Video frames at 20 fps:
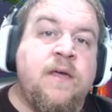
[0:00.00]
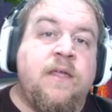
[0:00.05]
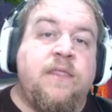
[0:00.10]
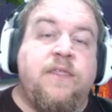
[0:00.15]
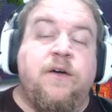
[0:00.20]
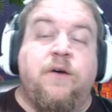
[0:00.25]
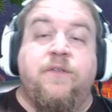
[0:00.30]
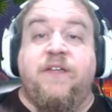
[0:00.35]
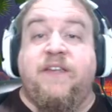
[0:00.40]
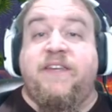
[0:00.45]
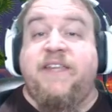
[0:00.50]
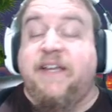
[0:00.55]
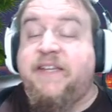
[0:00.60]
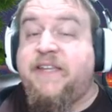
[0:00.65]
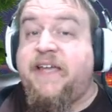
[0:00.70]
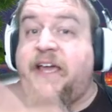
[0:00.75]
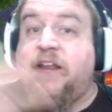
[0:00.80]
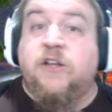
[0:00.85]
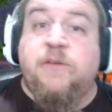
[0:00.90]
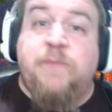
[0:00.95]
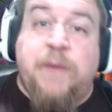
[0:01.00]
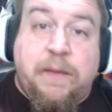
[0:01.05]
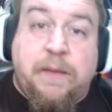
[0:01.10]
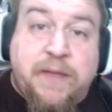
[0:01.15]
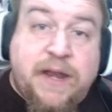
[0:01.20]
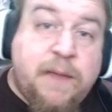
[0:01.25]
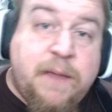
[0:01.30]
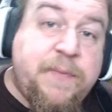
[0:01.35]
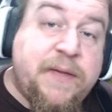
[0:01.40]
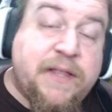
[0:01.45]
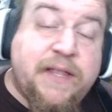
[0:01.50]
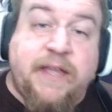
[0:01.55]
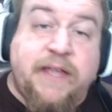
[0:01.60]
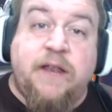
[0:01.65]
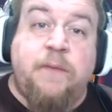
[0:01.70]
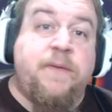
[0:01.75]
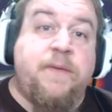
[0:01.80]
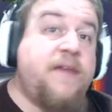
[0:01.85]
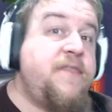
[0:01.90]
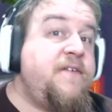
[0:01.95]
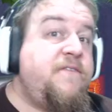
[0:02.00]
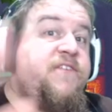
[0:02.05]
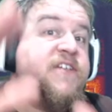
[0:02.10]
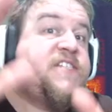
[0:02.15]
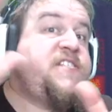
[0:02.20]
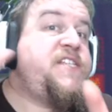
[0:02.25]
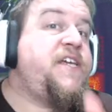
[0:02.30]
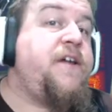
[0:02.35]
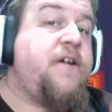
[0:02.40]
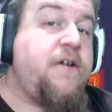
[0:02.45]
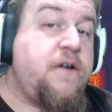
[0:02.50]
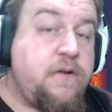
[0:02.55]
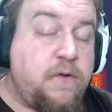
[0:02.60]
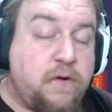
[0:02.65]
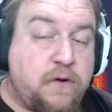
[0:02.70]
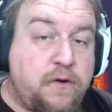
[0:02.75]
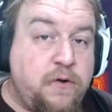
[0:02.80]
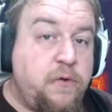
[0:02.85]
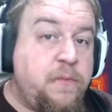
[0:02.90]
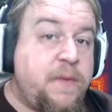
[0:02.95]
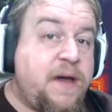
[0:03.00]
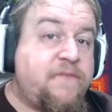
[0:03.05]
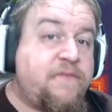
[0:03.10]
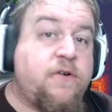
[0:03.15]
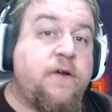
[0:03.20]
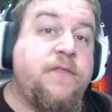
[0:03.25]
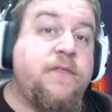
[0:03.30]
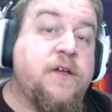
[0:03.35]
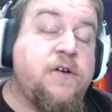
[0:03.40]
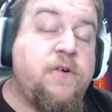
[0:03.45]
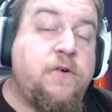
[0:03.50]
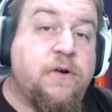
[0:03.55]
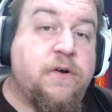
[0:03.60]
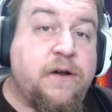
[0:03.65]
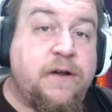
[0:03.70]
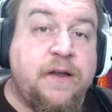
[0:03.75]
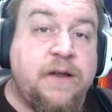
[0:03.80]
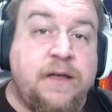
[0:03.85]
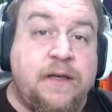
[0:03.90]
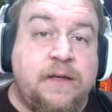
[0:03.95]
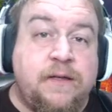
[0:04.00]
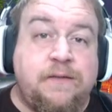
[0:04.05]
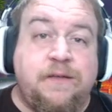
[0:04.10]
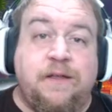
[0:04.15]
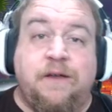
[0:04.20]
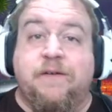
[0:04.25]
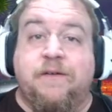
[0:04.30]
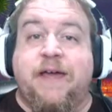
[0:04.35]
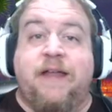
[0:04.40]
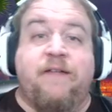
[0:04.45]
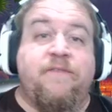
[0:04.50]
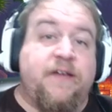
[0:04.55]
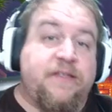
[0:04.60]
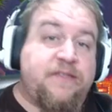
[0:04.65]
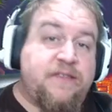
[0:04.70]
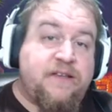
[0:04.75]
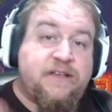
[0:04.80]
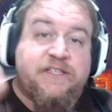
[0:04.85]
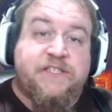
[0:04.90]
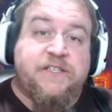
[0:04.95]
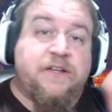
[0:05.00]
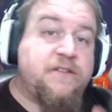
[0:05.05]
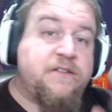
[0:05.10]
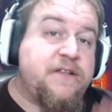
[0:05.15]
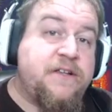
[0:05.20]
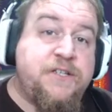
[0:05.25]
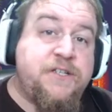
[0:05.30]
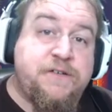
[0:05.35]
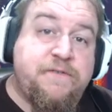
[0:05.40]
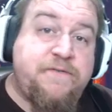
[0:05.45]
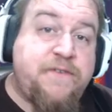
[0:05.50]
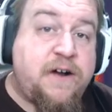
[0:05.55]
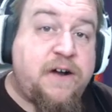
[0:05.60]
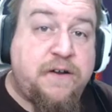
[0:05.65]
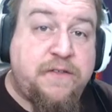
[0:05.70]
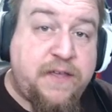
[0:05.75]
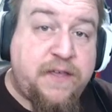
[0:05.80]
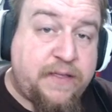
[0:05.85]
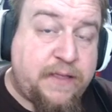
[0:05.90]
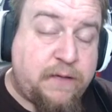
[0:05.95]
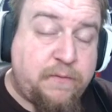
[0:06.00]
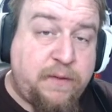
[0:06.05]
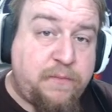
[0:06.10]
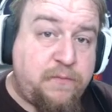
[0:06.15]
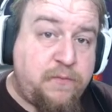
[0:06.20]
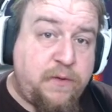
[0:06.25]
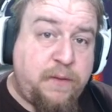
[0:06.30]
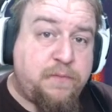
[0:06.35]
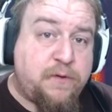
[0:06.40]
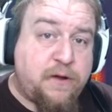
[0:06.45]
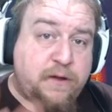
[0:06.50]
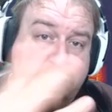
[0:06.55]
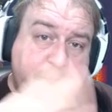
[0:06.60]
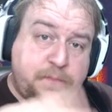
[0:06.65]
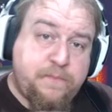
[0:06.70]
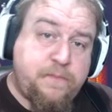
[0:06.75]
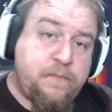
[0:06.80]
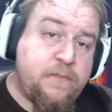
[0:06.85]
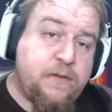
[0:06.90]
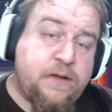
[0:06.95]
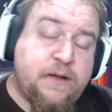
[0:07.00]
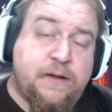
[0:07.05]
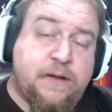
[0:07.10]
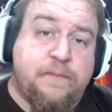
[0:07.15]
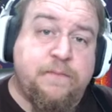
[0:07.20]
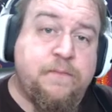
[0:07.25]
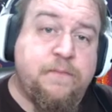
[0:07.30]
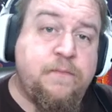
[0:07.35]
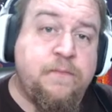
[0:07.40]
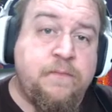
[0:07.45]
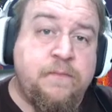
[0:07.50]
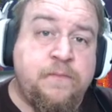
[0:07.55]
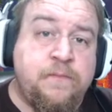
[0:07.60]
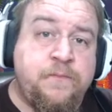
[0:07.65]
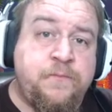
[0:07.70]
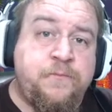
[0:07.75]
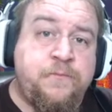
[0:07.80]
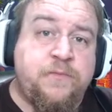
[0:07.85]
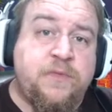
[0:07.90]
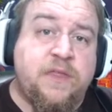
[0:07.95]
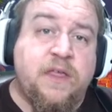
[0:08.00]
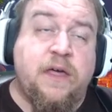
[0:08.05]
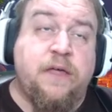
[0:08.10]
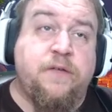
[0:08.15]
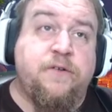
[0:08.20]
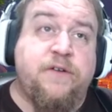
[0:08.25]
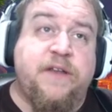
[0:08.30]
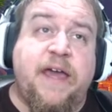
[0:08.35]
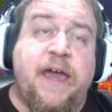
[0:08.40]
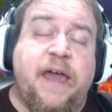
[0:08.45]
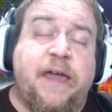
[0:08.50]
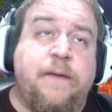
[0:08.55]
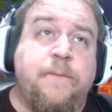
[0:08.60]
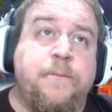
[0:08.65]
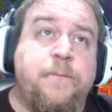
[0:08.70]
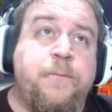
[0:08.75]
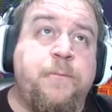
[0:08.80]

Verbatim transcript: Though the dictator is being manipulated by the vizier or whomever in the court. You know, kind of like the Sultan Jafar thing that we brought up the other day.